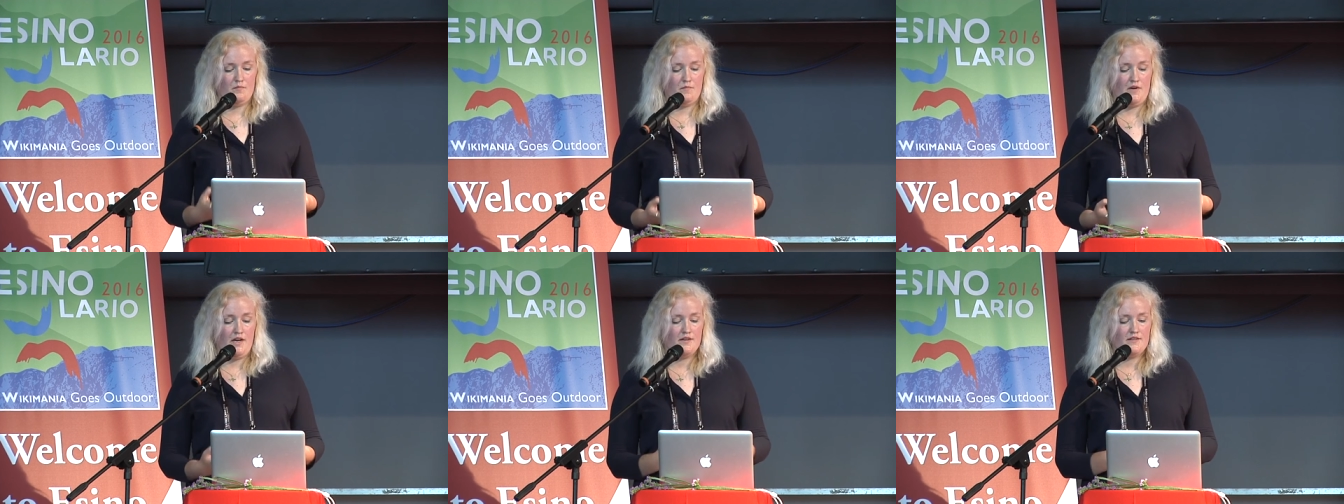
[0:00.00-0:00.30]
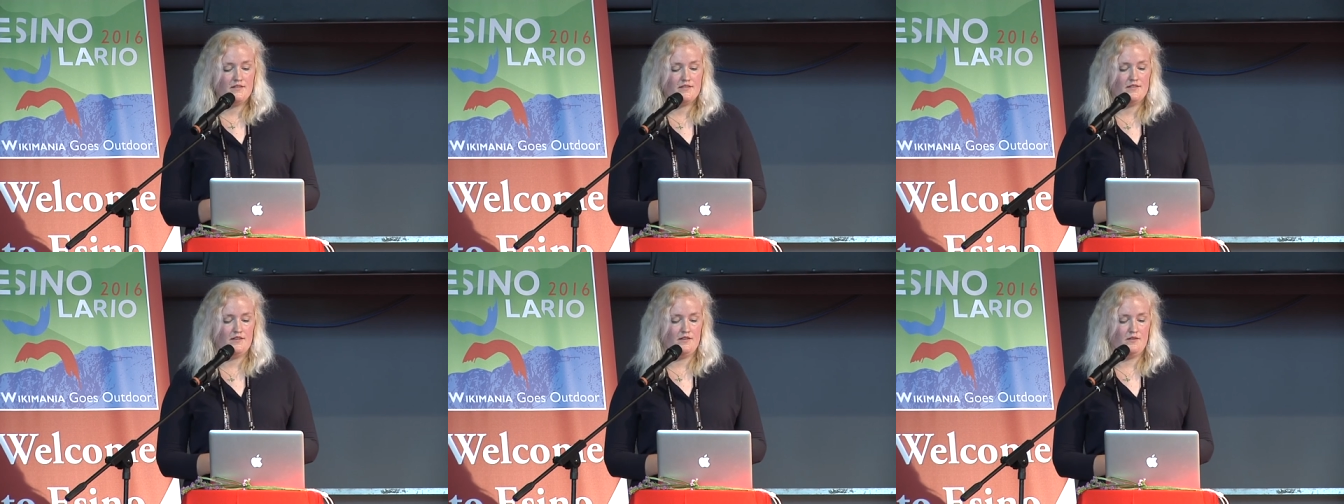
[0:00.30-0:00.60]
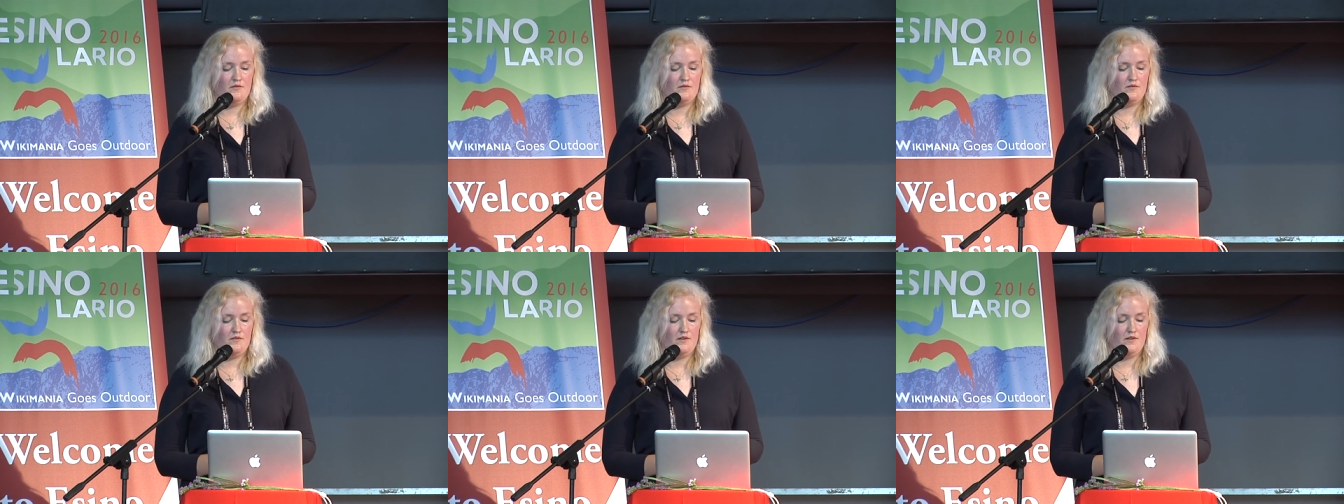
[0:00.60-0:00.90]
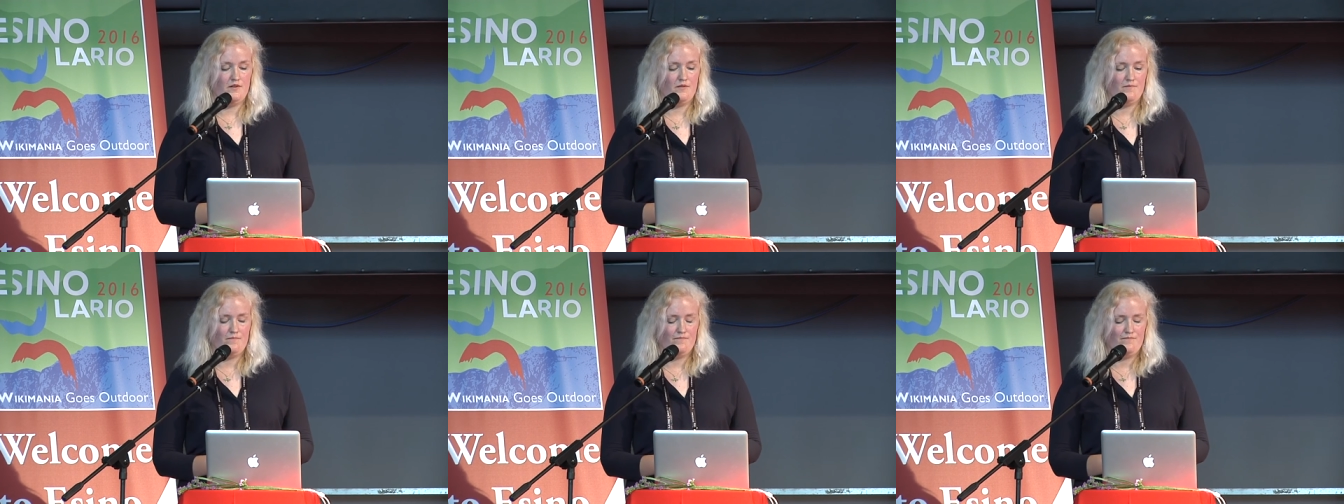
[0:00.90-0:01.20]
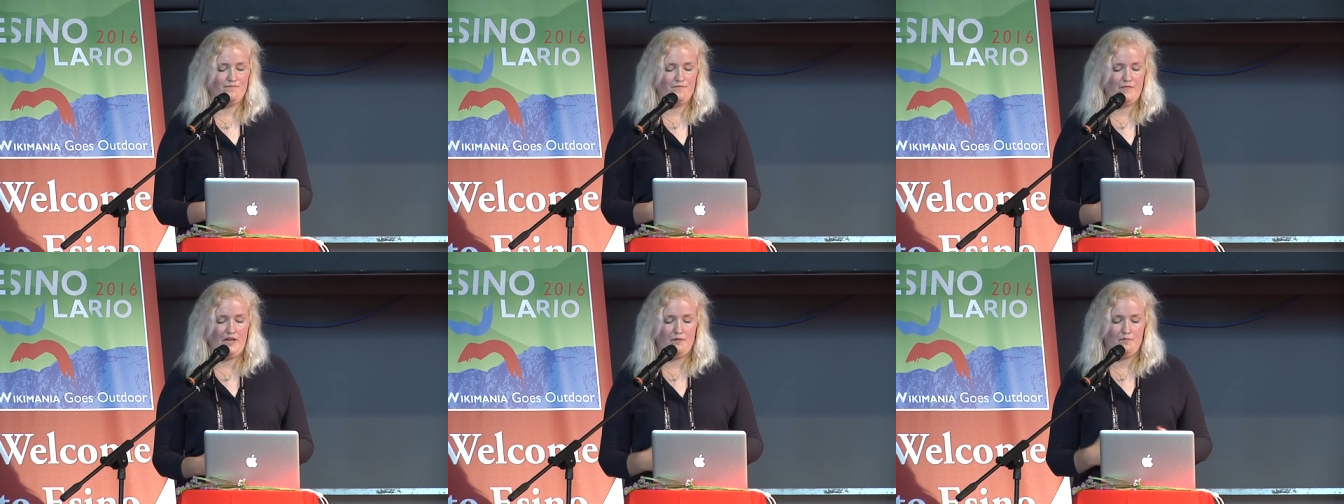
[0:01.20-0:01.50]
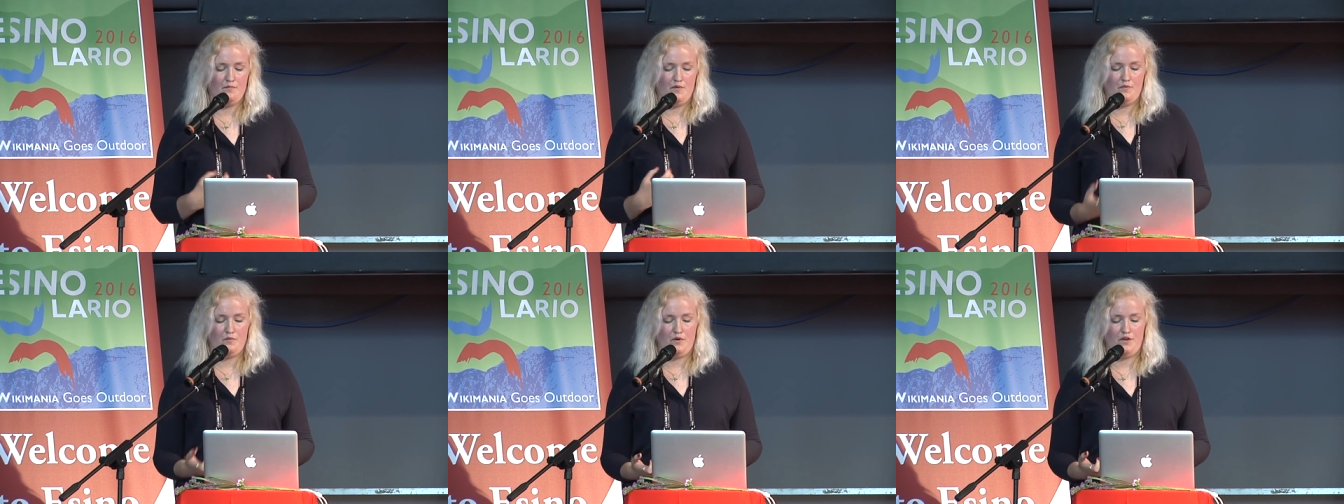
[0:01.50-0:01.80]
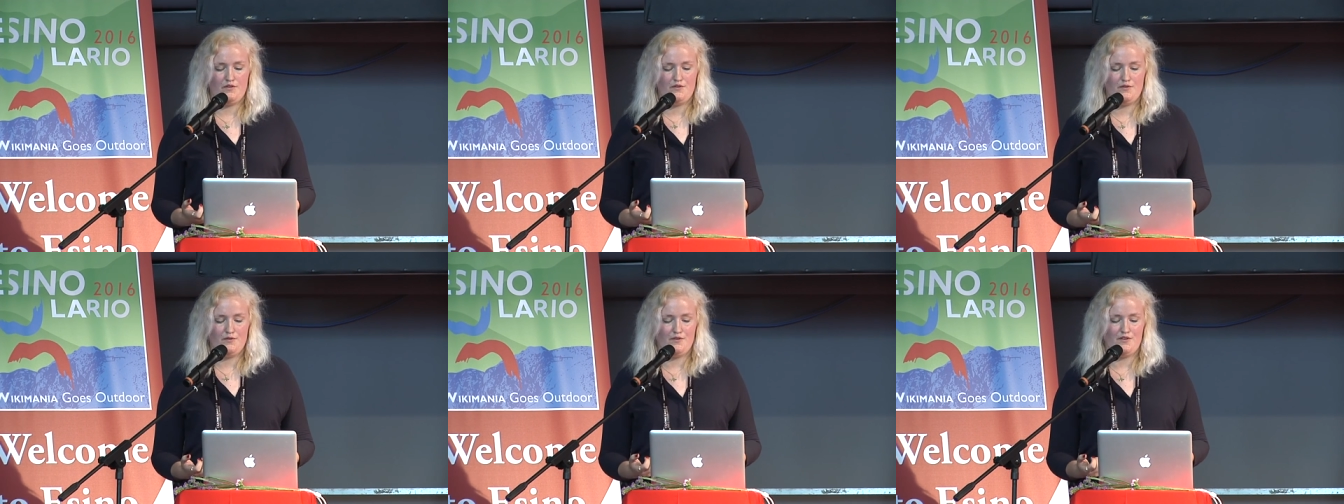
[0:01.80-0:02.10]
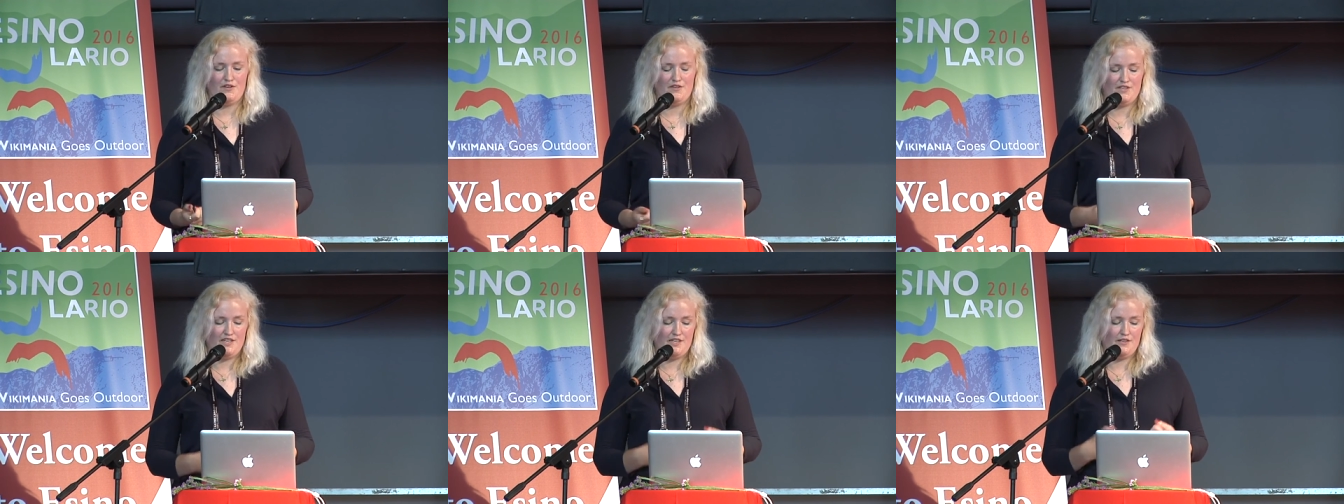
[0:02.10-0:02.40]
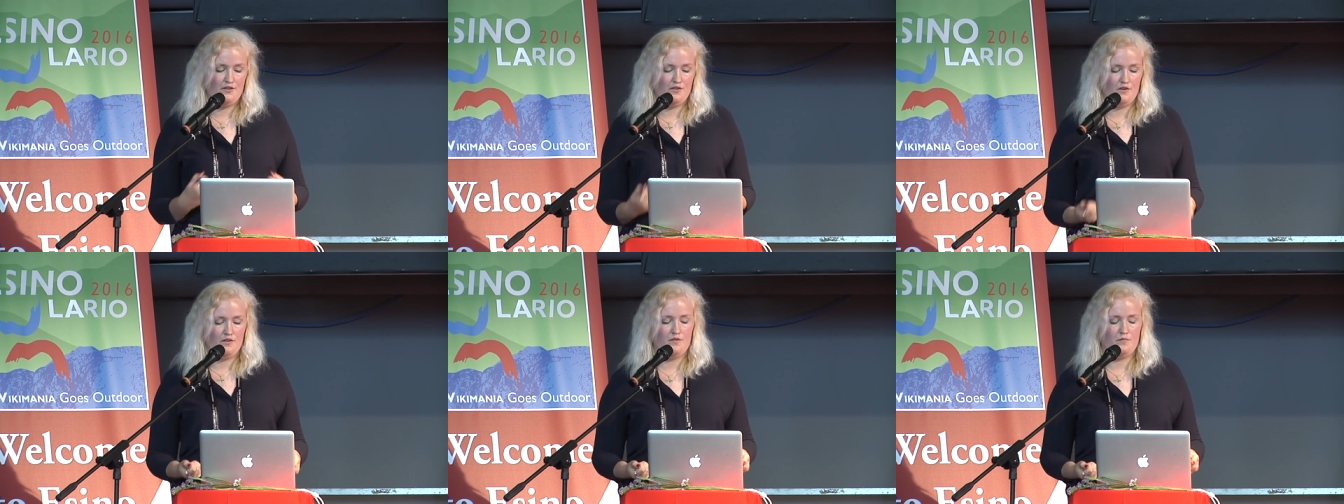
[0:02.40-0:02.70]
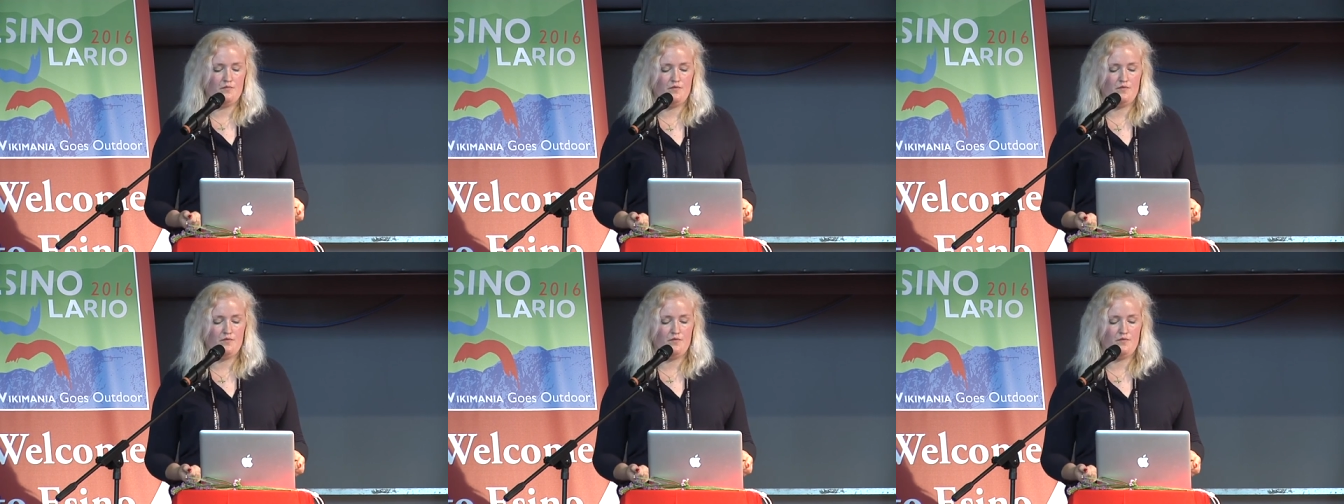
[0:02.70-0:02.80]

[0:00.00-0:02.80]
much and made me want to continue on the